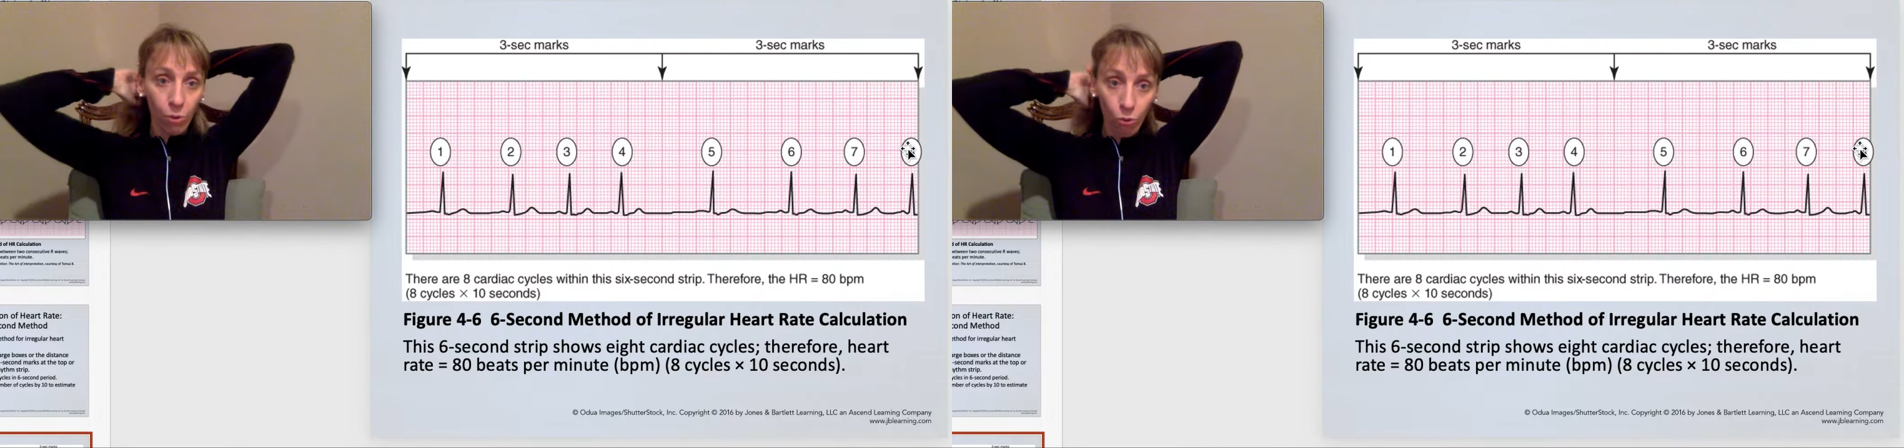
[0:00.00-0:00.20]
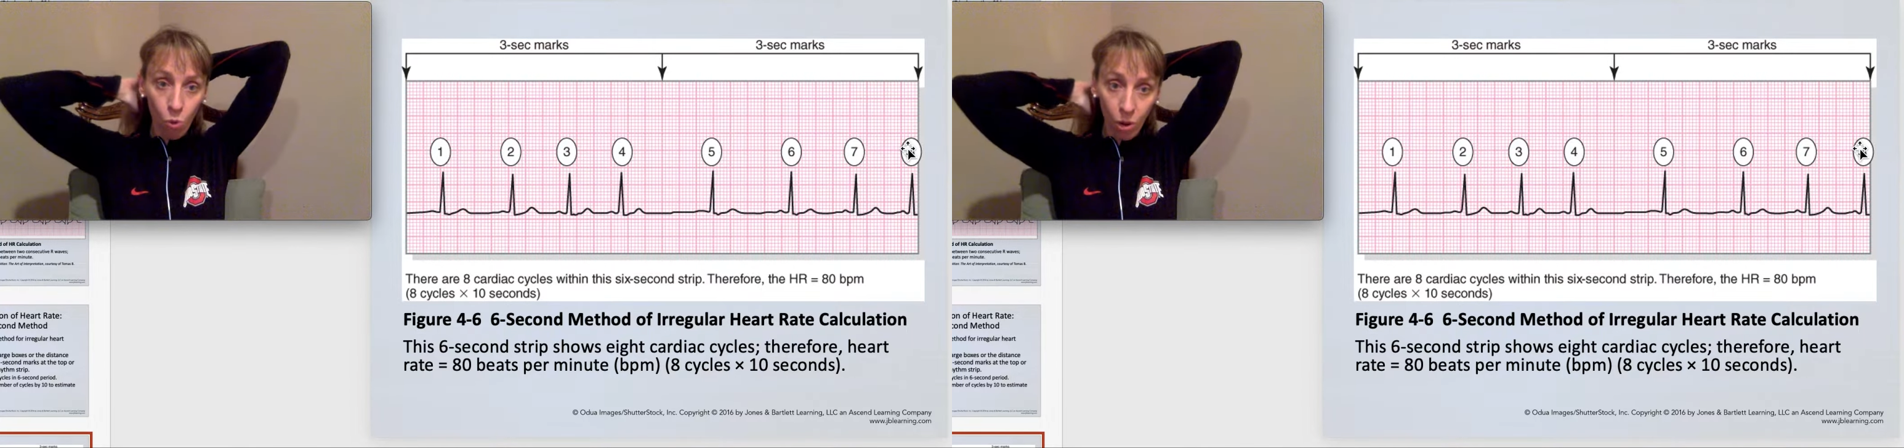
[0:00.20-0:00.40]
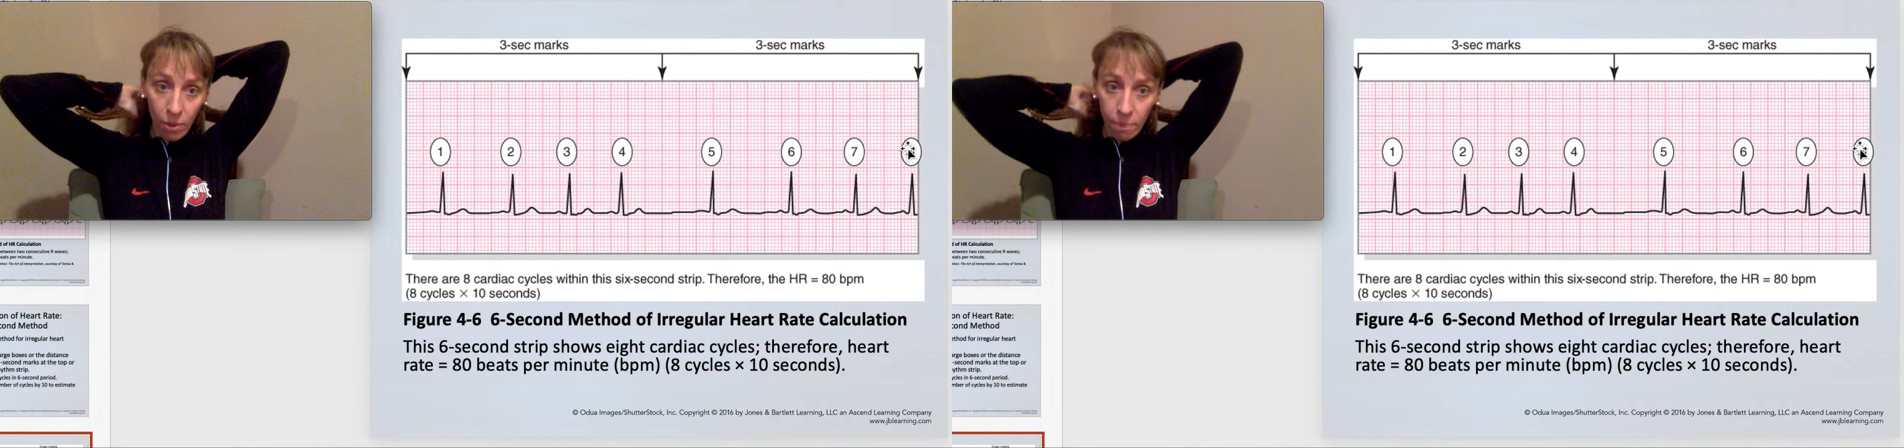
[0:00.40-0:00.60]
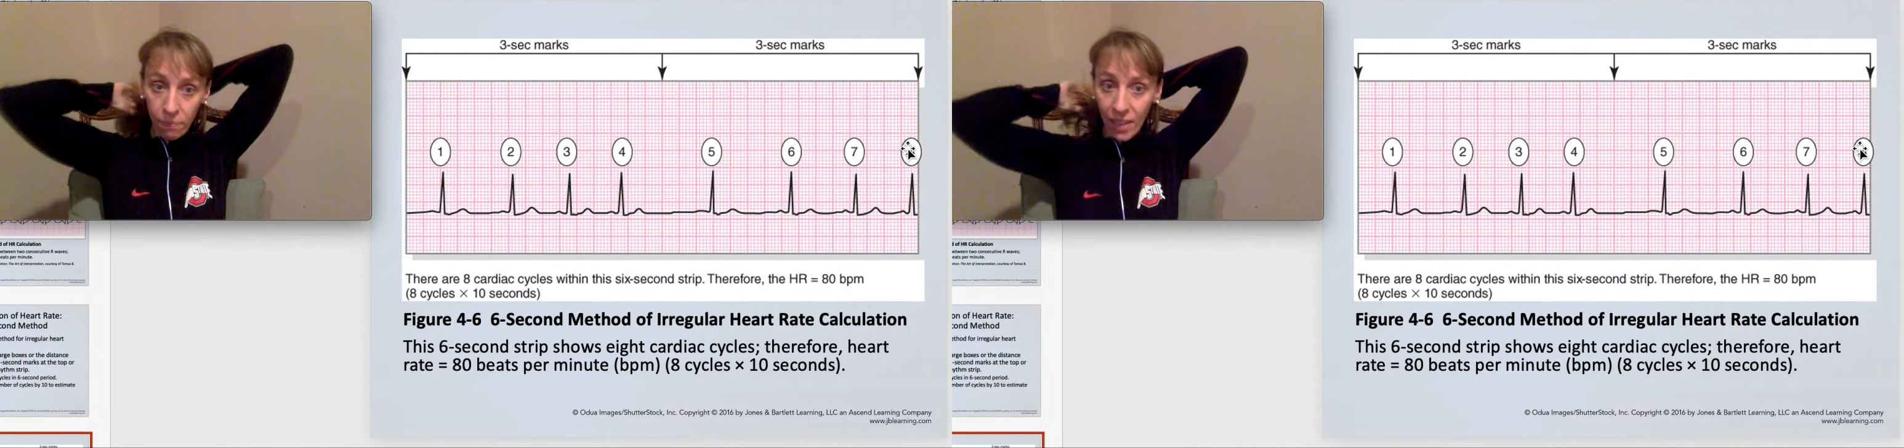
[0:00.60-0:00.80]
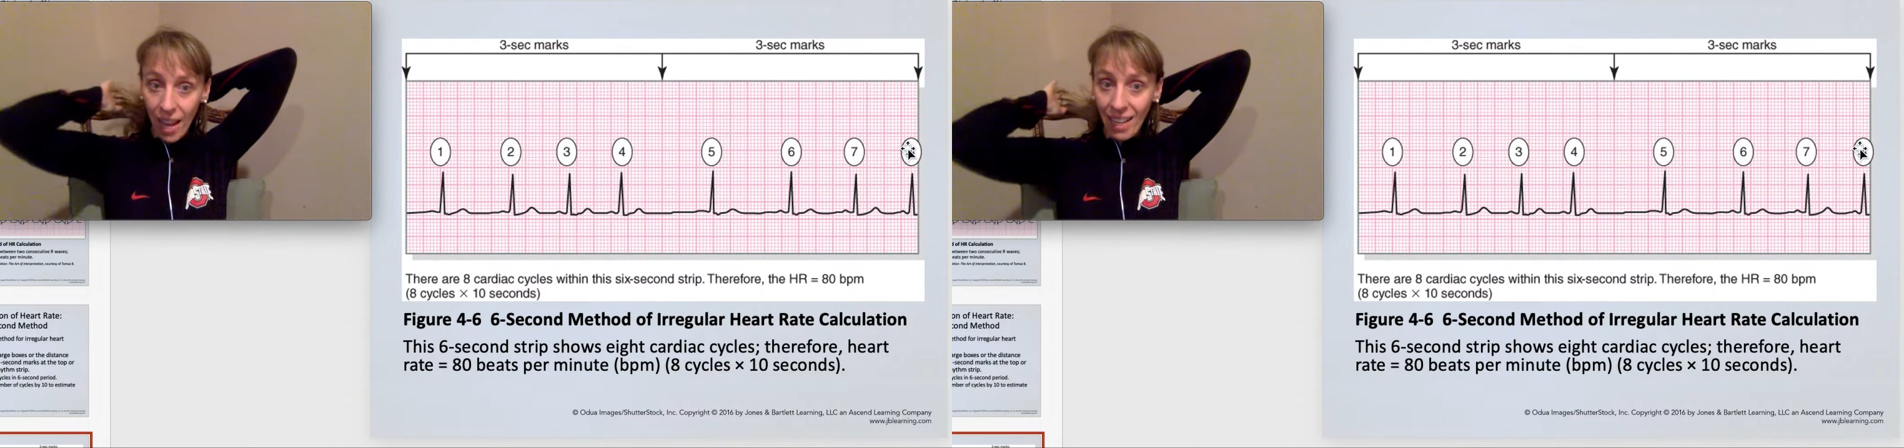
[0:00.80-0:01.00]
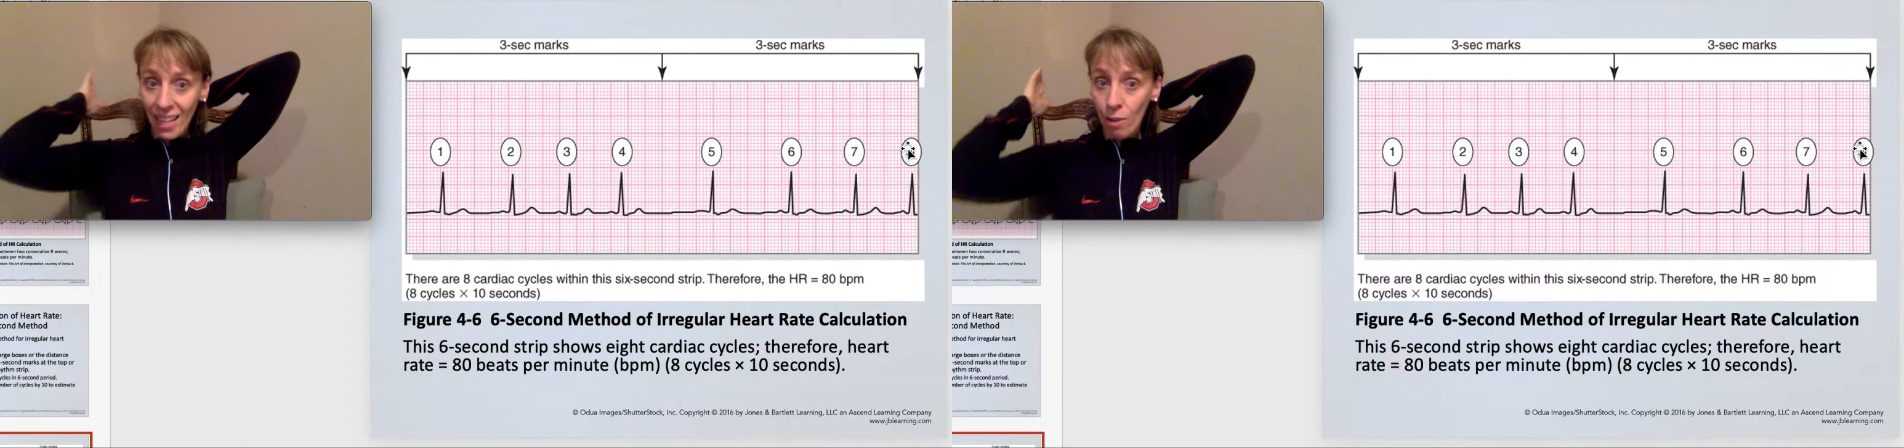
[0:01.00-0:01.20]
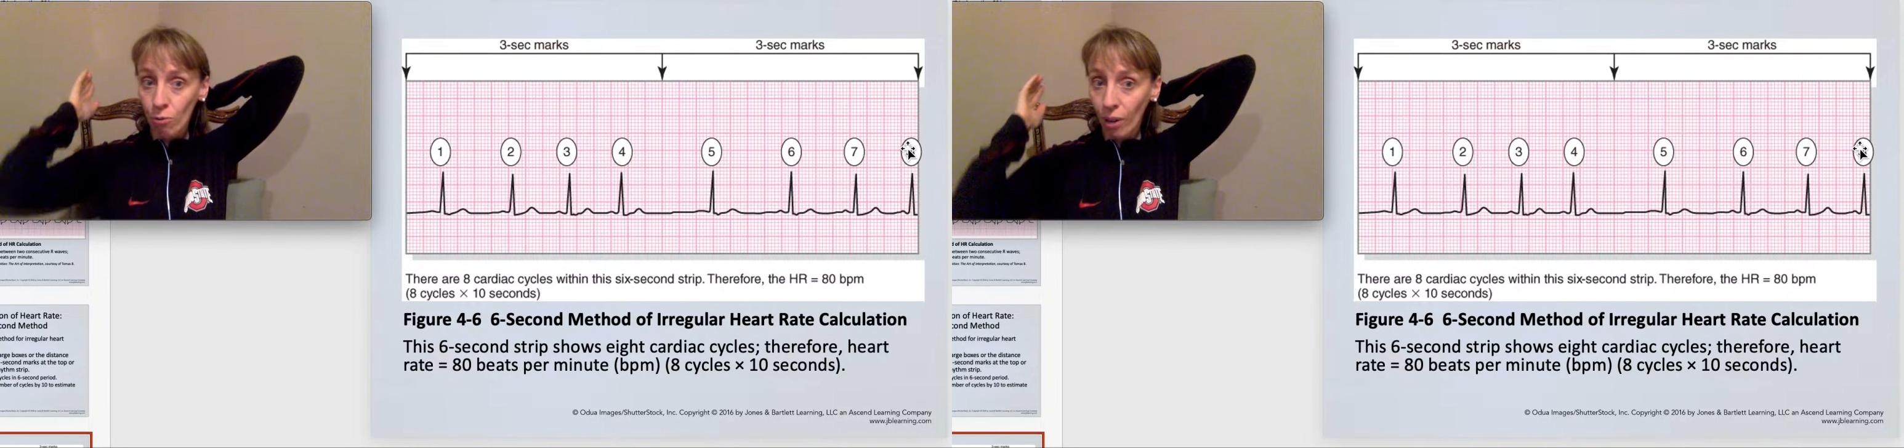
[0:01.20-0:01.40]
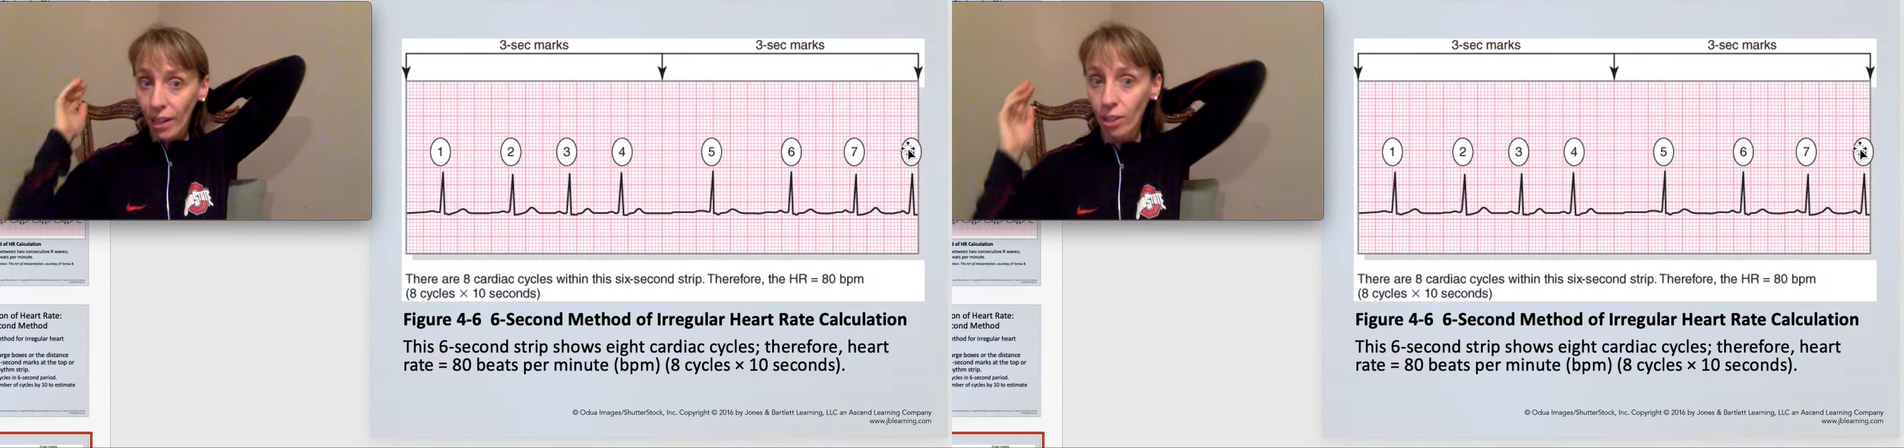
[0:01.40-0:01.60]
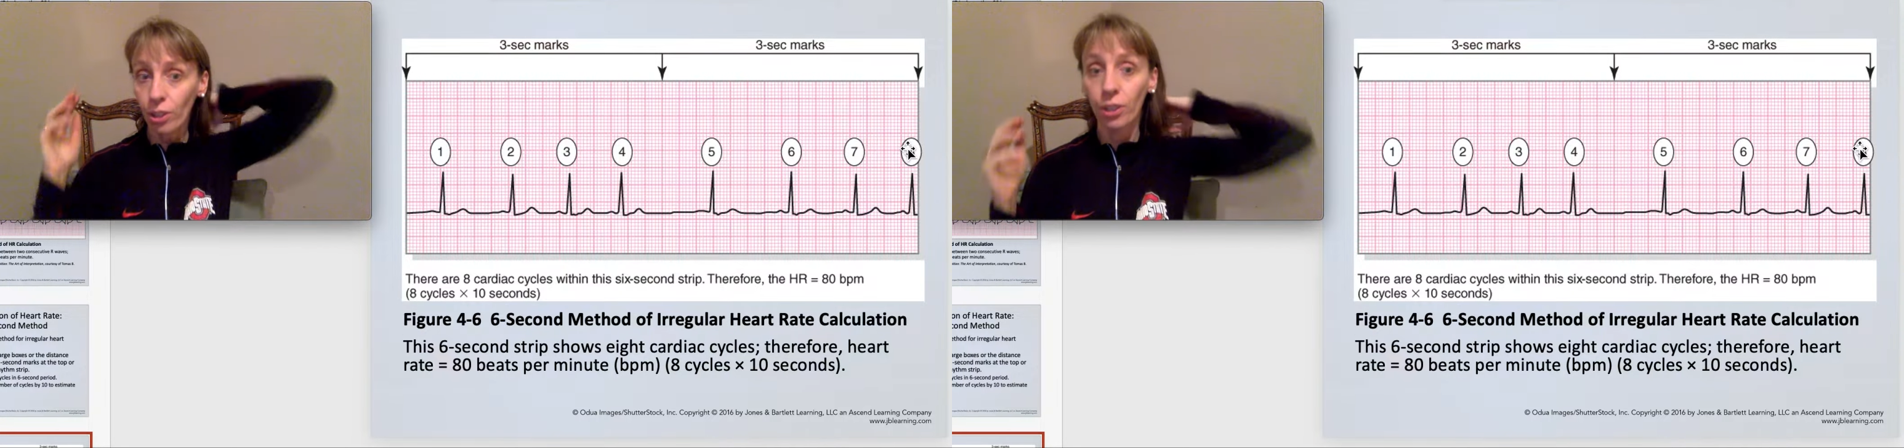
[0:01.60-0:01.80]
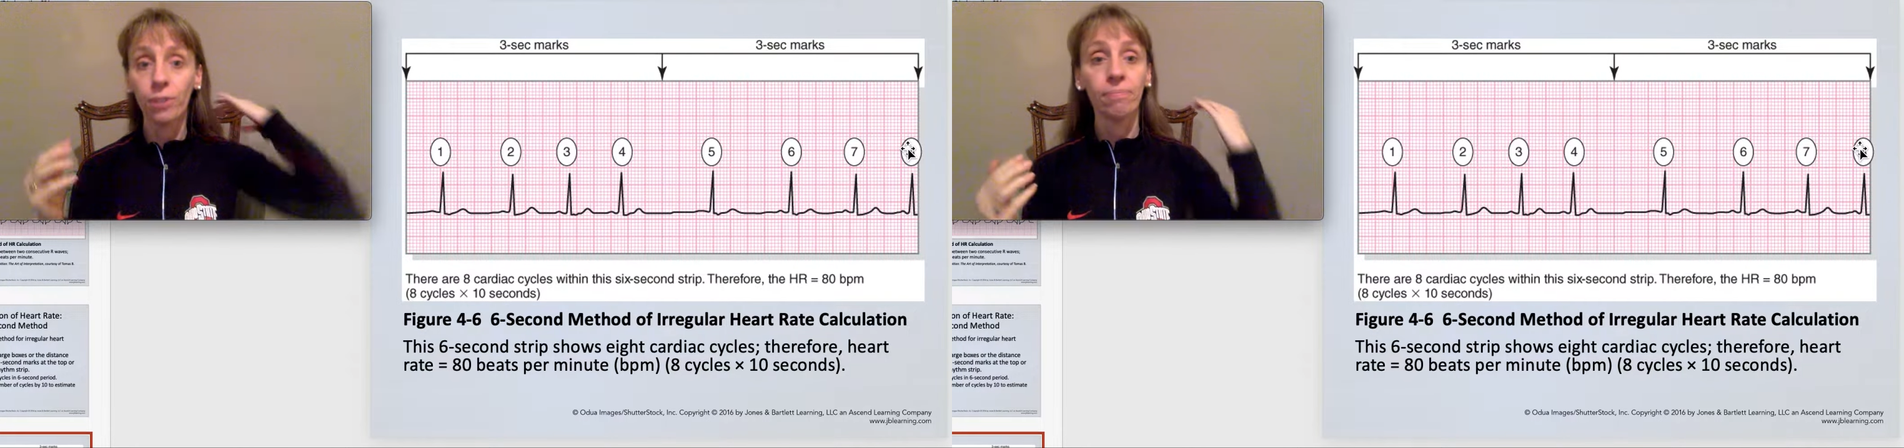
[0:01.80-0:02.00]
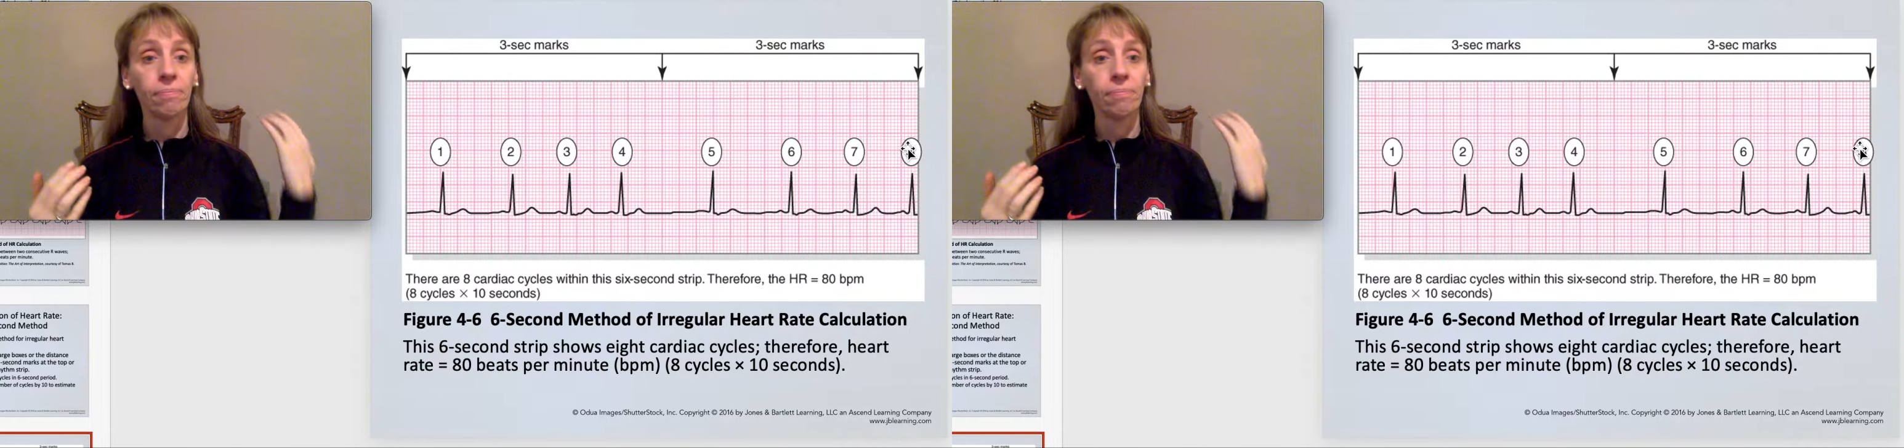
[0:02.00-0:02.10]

For an irregular